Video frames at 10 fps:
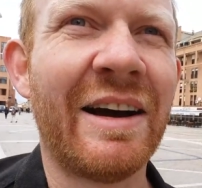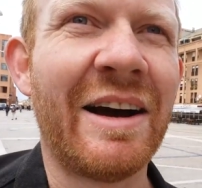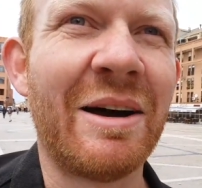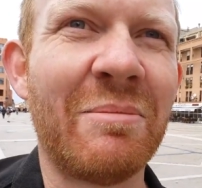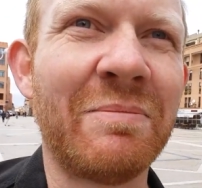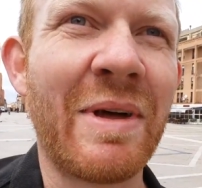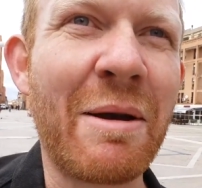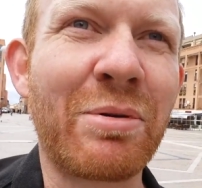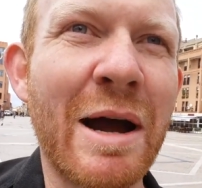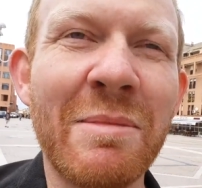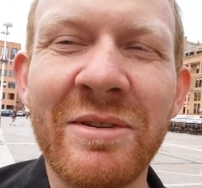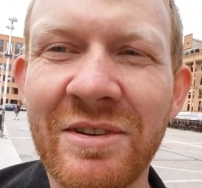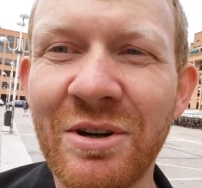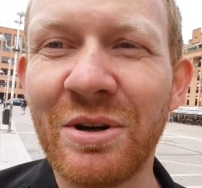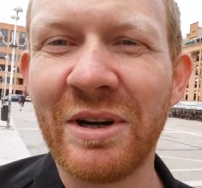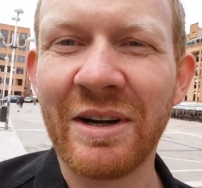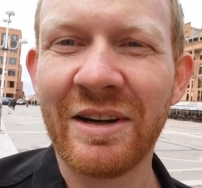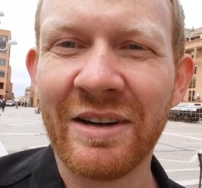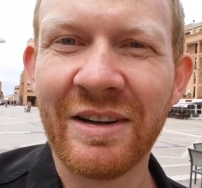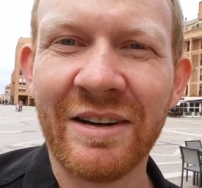I promise you,
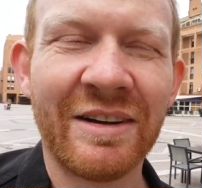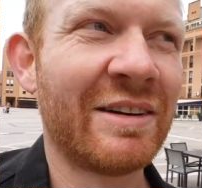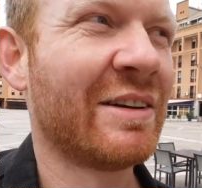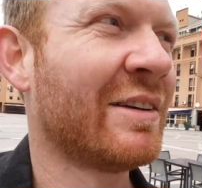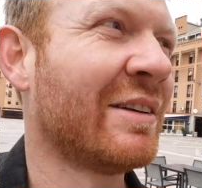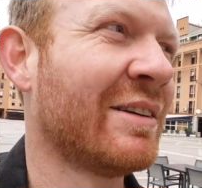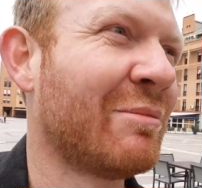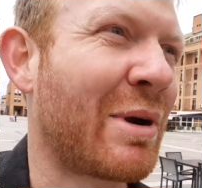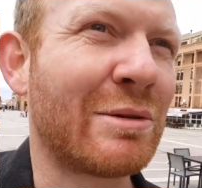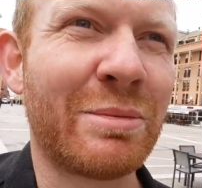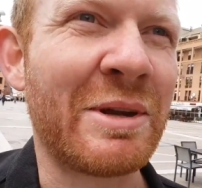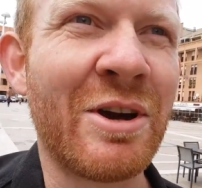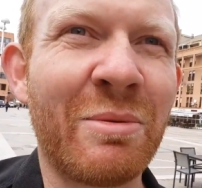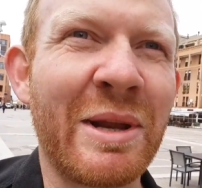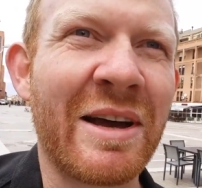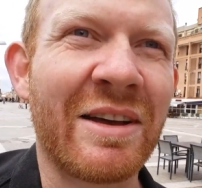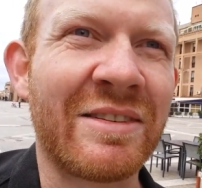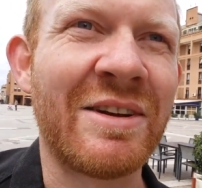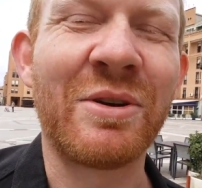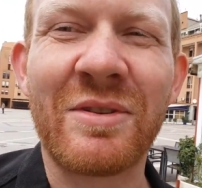probably nobody
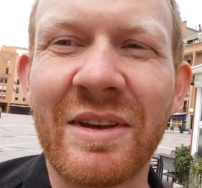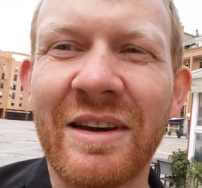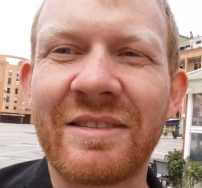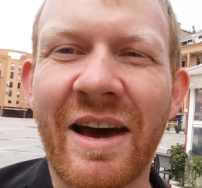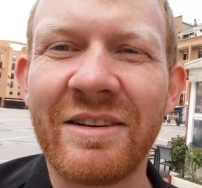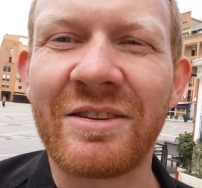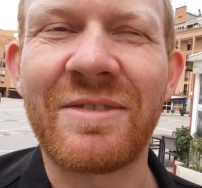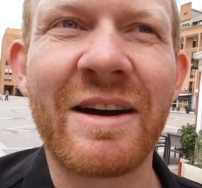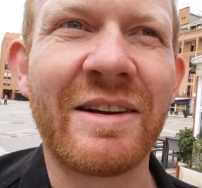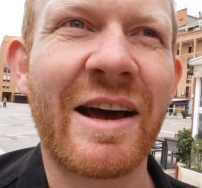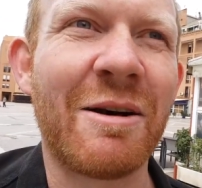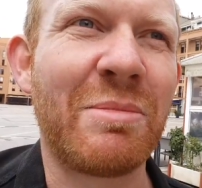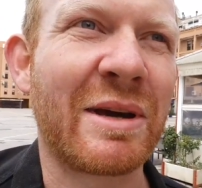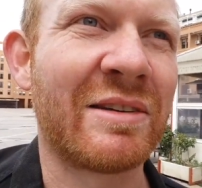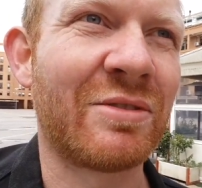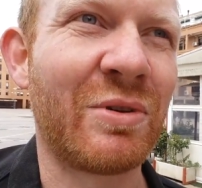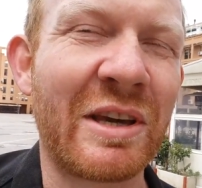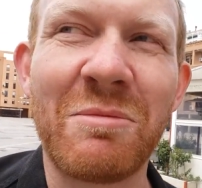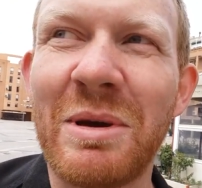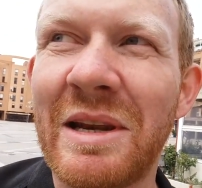else knows this. I just found it out because of
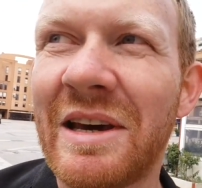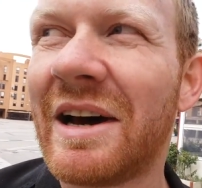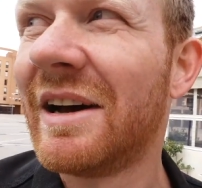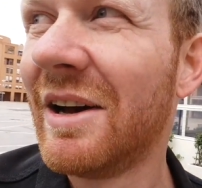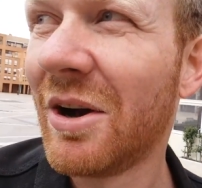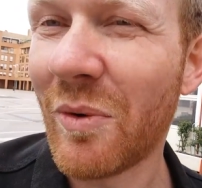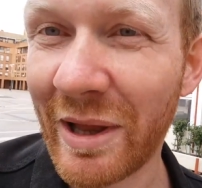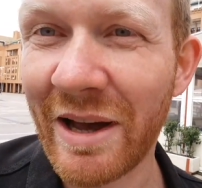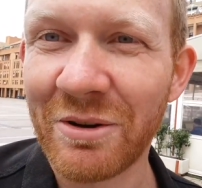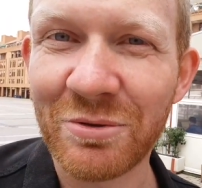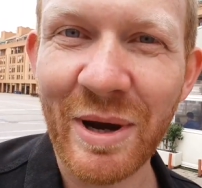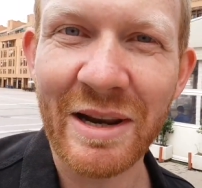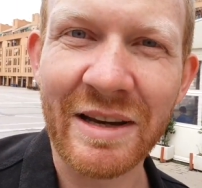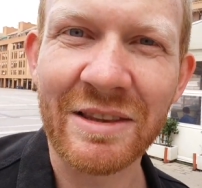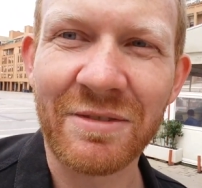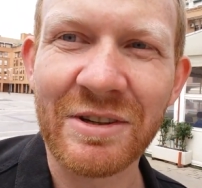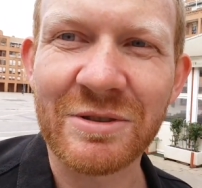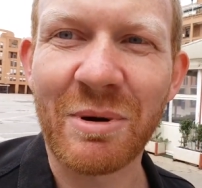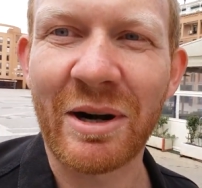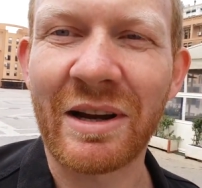Wikipedia while I was waiting at the
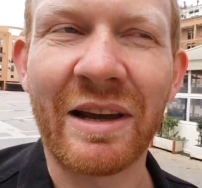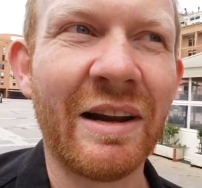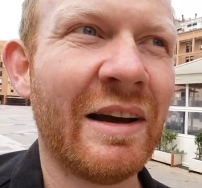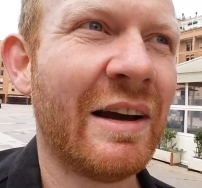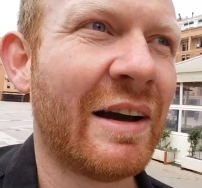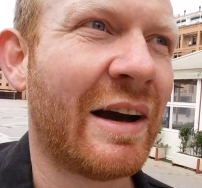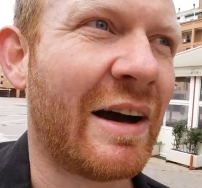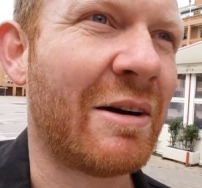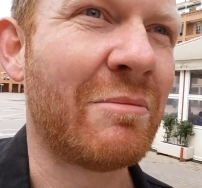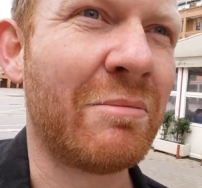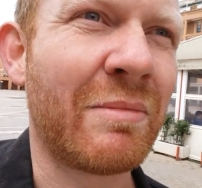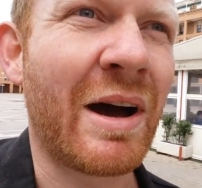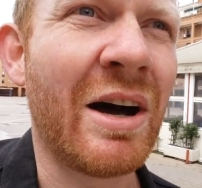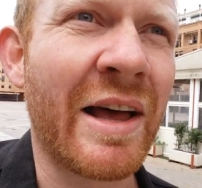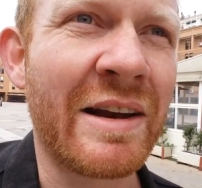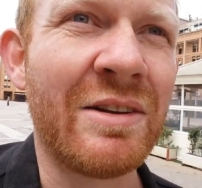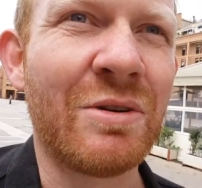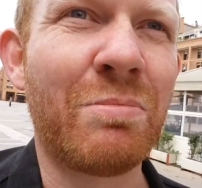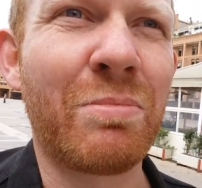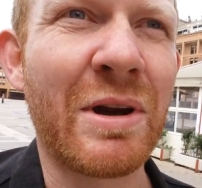fish market. All I
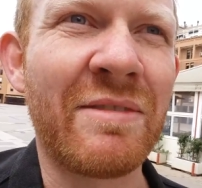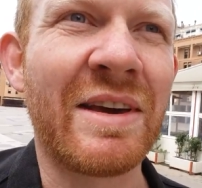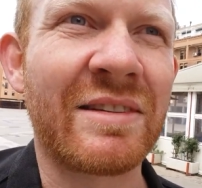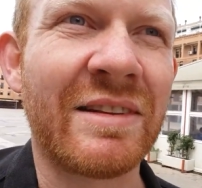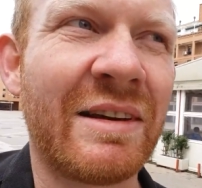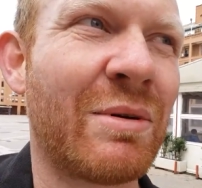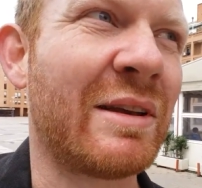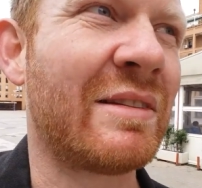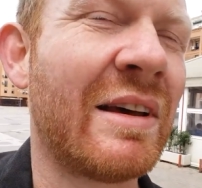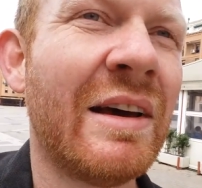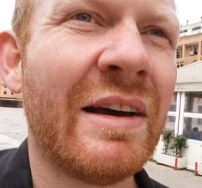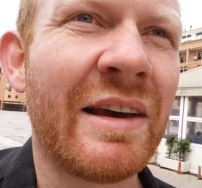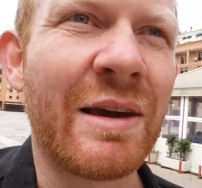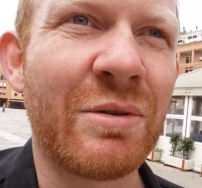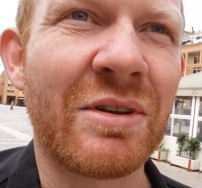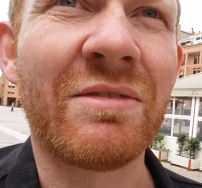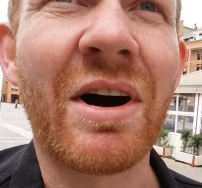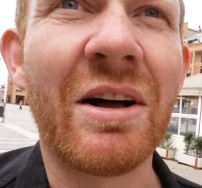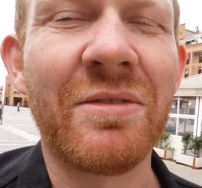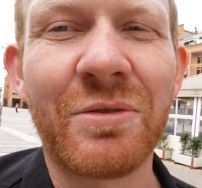knew previously was he was
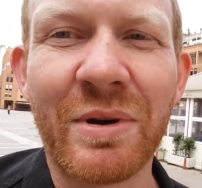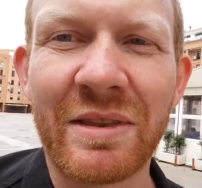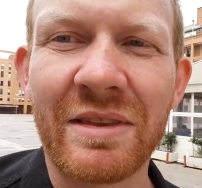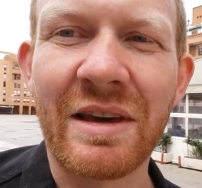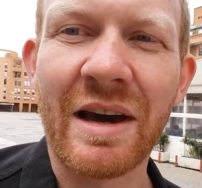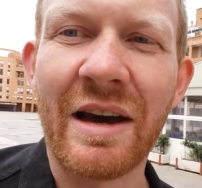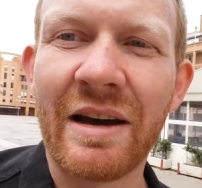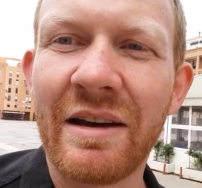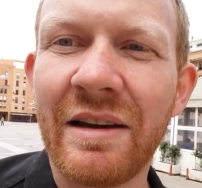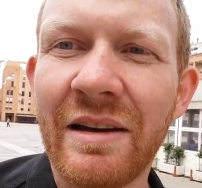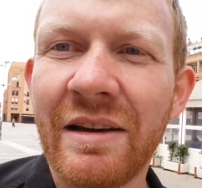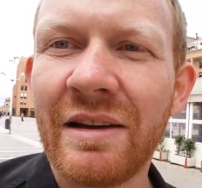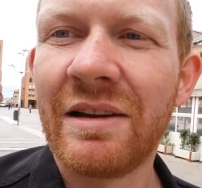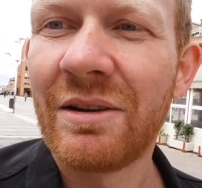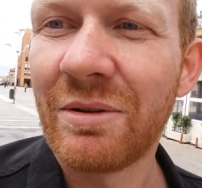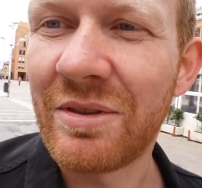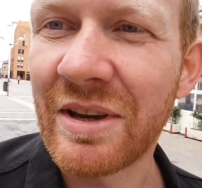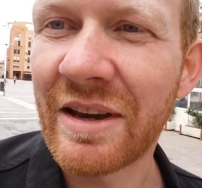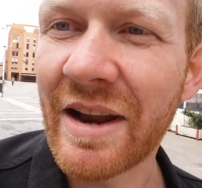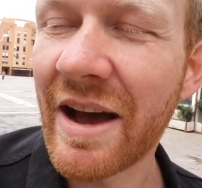involved with
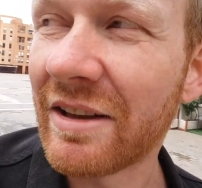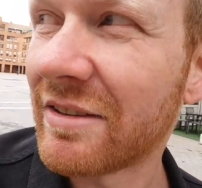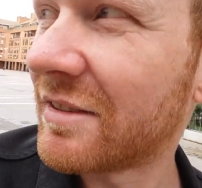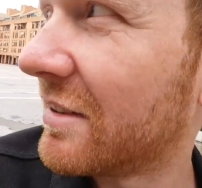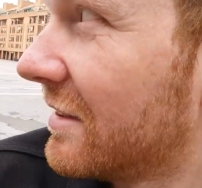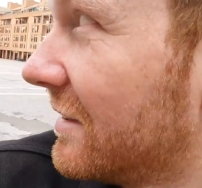the canals.